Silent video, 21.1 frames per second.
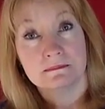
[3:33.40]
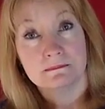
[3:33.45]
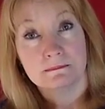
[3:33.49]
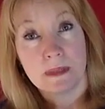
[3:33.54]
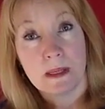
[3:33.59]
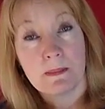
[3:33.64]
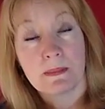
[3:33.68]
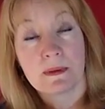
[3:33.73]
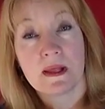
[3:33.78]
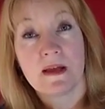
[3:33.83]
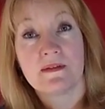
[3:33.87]

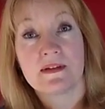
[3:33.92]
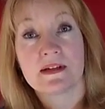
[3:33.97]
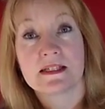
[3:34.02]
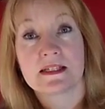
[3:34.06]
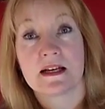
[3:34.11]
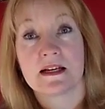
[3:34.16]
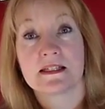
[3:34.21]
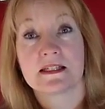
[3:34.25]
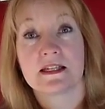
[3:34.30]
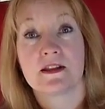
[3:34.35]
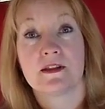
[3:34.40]
people have
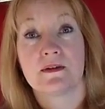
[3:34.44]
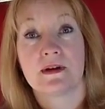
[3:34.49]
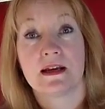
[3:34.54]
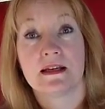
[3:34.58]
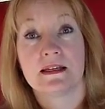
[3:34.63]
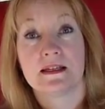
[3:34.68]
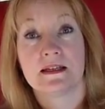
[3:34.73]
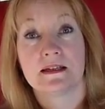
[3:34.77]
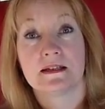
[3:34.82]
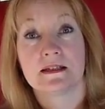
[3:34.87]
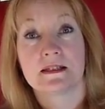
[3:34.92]
exhausted their
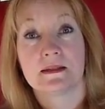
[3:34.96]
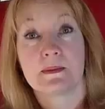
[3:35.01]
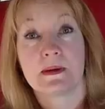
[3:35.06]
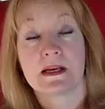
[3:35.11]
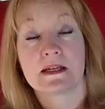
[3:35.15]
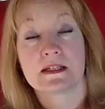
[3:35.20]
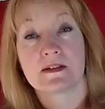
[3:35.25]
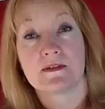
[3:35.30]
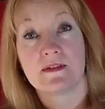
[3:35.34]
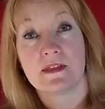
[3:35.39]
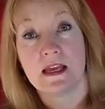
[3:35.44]
ideas
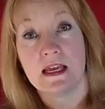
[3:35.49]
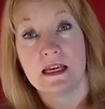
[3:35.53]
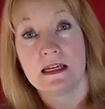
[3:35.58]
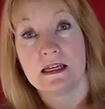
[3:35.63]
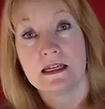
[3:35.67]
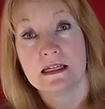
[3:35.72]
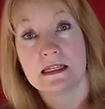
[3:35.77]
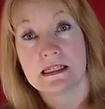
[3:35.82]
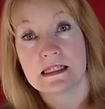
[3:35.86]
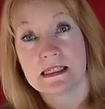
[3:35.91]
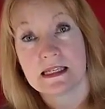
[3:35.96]
because if they
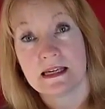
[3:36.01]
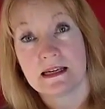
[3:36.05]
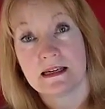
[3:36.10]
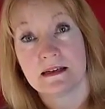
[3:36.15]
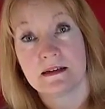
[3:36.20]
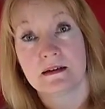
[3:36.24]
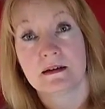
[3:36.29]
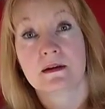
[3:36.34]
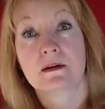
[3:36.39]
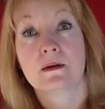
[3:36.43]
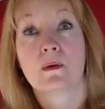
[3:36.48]
didn't say
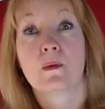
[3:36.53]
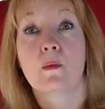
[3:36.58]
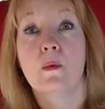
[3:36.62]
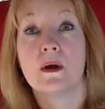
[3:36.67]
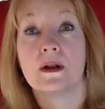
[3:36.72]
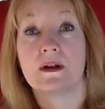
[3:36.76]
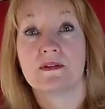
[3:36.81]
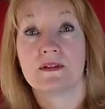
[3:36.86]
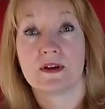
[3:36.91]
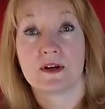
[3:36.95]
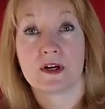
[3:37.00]
it, one
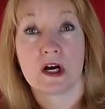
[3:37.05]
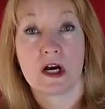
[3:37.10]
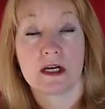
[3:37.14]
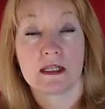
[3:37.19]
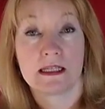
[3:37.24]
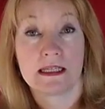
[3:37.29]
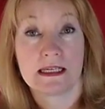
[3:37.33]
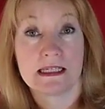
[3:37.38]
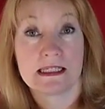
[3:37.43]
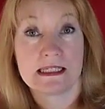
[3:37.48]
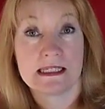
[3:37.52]
of their
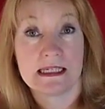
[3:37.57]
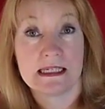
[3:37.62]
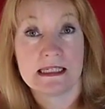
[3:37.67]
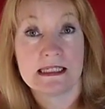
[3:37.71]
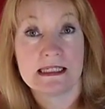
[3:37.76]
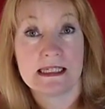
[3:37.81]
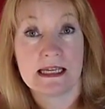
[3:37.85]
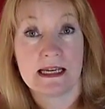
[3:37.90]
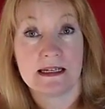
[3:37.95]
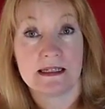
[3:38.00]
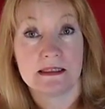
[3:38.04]
colleagues did
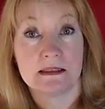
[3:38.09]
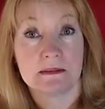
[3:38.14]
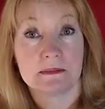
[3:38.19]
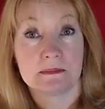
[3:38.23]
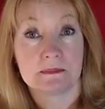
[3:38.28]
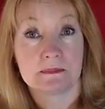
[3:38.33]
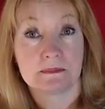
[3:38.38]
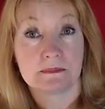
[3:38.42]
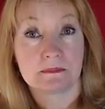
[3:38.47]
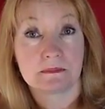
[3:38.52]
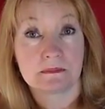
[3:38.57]
say it.
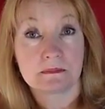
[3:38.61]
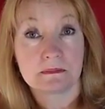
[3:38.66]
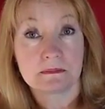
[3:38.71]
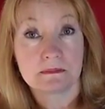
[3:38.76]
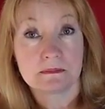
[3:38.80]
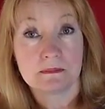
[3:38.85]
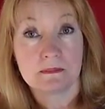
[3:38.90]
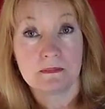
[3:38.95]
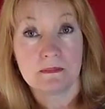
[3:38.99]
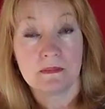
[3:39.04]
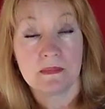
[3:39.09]

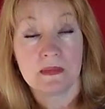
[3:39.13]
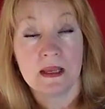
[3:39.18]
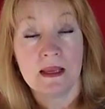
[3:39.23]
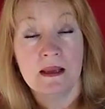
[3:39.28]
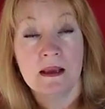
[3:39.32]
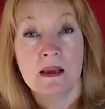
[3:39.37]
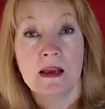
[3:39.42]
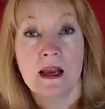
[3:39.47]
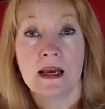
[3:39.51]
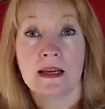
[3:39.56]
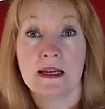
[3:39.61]

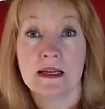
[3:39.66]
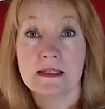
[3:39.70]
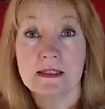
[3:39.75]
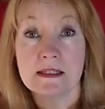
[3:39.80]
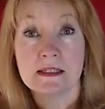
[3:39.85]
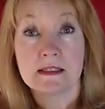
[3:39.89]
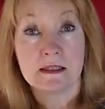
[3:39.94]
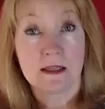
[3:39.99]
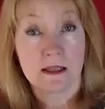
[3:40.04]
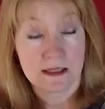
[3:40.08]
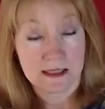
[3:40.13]
And
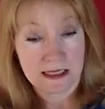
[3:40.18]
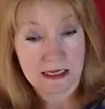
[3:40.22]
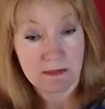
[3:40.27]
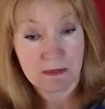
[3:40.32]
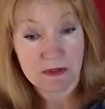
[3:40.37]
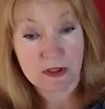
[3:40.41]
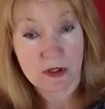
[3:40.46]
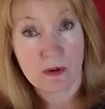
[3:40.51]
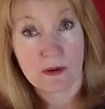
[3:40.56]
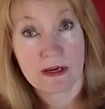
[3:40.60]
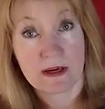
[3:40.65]
as the team
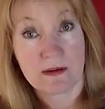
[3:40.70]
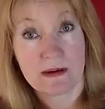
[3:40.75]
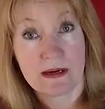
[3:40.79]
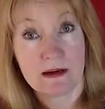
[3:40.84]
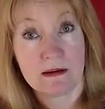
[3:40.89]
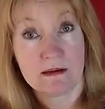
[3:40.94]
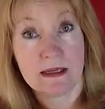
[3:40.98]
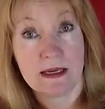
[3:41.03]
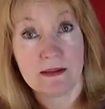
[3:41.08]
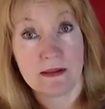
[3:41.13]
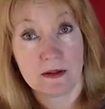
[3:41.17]
is going
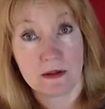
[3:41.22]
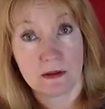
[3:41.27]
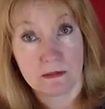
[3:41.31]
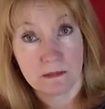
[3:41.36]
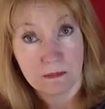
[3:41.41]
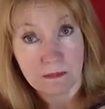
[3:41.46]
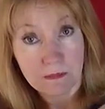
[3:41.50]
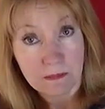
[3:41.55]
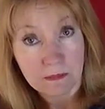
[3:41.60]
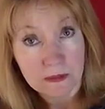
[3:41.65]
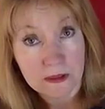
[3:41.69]
around and they're
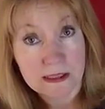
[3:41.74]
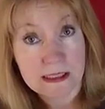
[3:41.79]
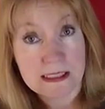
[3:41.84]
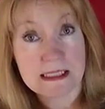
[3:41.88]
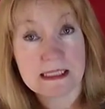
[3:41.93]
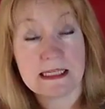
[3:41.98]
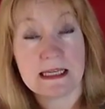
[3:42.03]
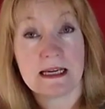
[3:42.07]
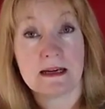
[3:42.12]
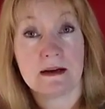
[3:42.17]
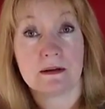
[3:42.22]

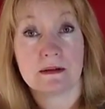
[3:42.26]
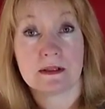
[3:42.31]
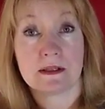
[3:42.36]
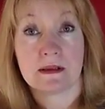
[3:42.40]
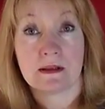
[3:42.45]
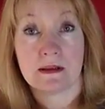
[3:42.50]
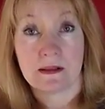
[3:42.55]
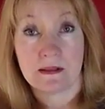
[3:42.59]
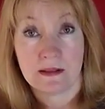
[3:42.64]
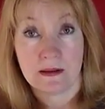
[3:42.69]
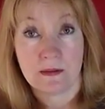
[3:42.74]
listing out
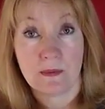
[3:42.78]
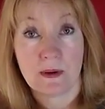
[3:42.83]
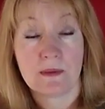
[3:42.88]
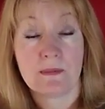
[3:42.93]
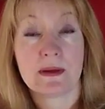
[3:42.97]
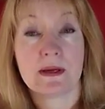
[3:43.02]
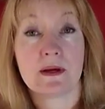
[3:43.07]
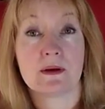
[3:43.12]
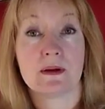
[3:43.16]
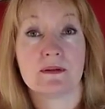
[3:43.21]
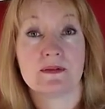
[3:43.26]
what we
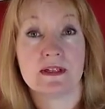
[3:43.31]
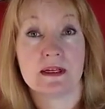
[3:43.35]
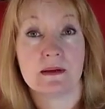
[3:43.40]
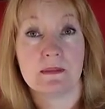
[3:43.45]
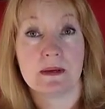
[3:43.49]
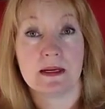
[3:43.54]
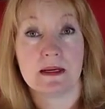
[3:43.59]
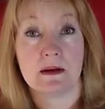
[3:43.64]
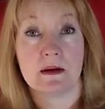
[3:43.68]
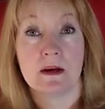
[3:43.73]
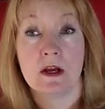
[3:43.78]
could have done
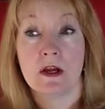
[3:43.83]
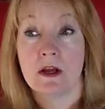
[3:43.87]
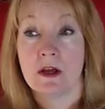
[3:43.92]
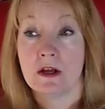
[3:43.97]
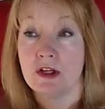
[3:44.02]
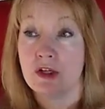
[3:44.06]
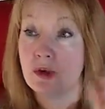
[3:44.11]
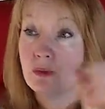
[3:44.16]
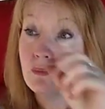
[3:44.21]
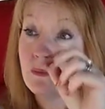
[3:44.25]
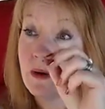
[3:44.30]
better,
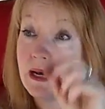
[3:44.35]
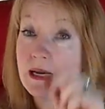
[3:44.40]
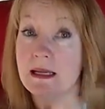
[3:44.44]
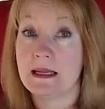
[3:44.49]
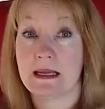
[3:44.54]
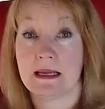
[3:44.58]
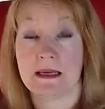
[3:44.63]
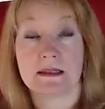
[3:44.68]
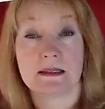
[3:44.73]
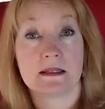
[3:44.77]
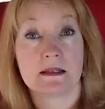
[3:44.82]
you're
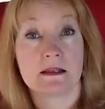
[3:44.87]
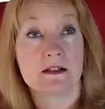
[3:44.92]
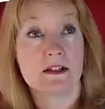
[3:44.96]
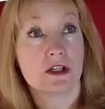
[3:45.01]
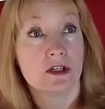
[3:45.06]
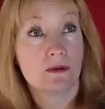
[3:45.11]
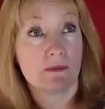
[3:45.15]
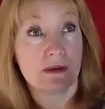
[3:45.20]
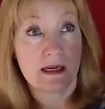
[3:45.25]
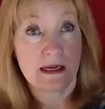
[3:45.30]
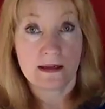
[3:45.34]
writing it. So
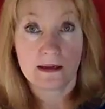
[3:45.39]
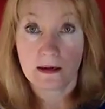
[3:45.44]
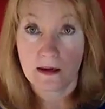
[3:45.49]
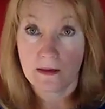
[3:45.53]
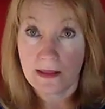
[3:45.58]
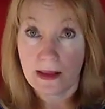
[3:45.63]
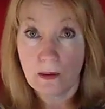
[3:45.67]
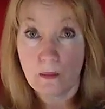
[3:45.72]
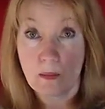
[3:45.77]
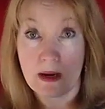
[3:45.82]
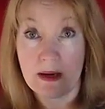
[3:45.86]
you're writing it on
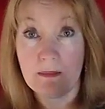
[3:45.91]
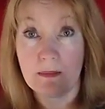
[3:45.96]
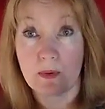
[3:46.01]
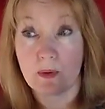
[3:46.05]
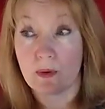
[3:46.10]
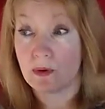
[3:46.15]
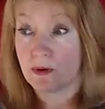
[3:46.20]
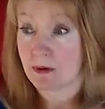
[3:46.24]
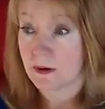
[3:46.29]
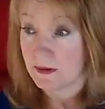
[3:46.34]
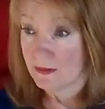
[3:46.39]
that
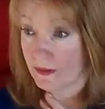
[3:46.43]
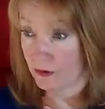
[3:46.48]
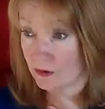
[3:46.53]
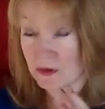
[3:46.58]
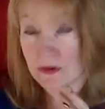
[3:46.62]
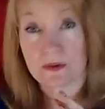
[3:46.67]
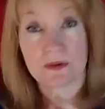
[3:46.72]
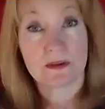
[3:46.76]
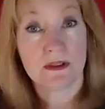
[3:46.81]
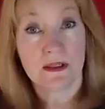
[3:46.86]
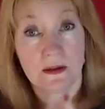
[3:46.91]
whiteboard or on
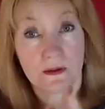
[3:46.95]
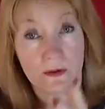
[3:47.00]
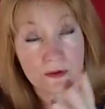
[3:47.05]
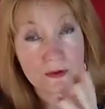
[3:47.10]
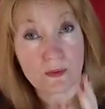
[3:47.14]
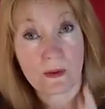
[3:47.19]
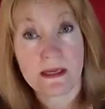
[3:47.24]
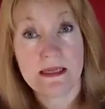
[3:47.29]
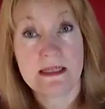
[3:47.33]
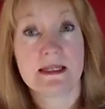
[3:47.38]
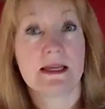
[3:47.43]
those
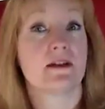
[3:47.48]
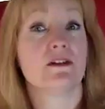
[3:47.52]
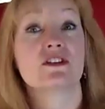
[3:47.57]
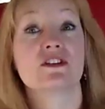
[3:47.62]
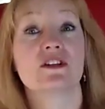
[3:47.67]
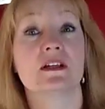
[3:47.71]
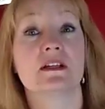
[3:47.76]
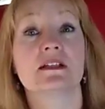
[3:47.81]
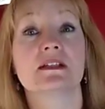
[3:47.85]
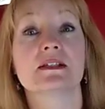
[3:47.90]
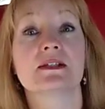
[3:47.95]
white tear
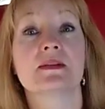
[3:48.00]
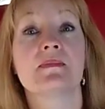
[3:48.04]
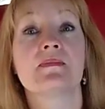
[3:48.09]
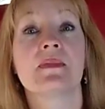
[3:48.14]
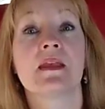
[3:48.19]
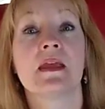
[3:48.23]
sheets